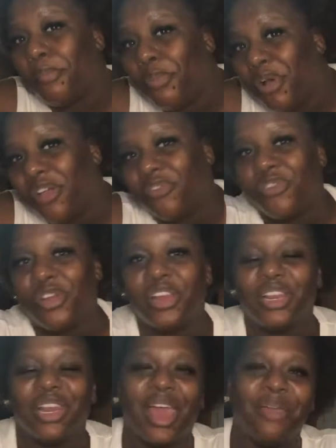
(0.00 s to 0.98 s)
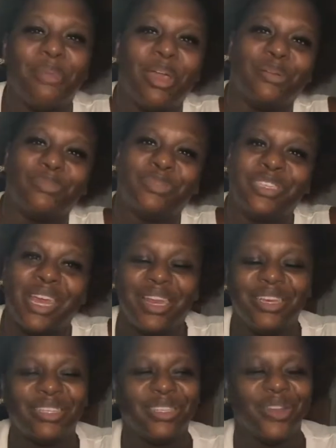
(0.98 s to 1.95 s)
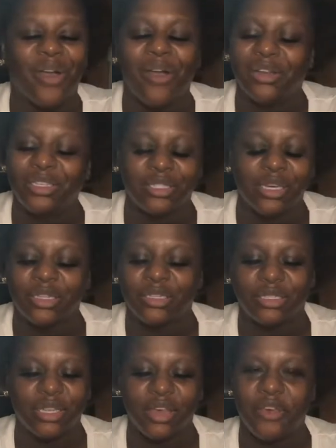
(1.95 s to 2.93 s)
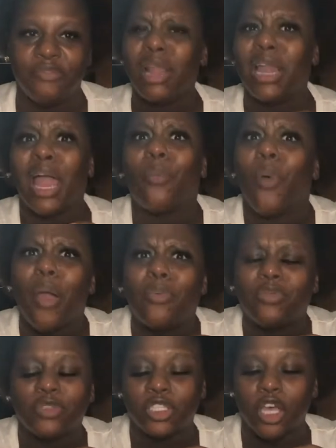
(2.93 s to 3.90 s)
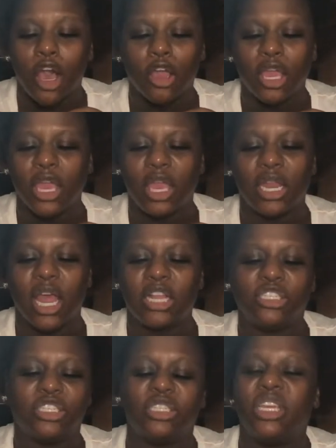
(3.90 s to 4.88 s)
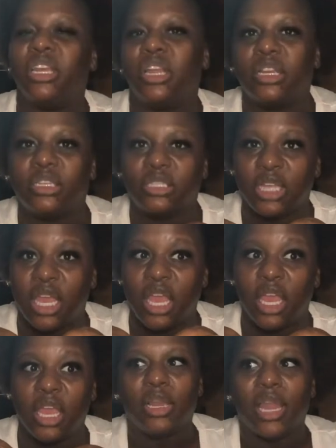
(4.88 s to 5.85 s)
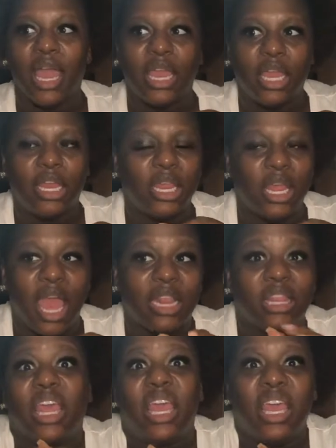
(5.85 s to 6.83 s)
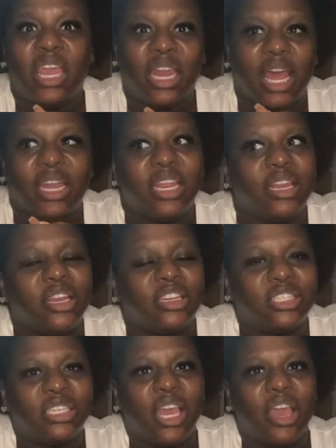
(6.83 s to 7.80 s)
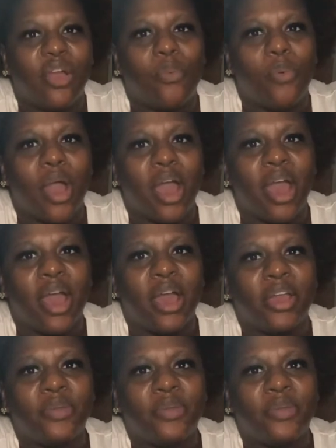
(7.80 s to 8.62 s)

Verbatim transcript: boyfriend and, like, make him jealous and all this other stuff, like, while we was talking. And I just didn't understand, like, at the end, I didn't understand why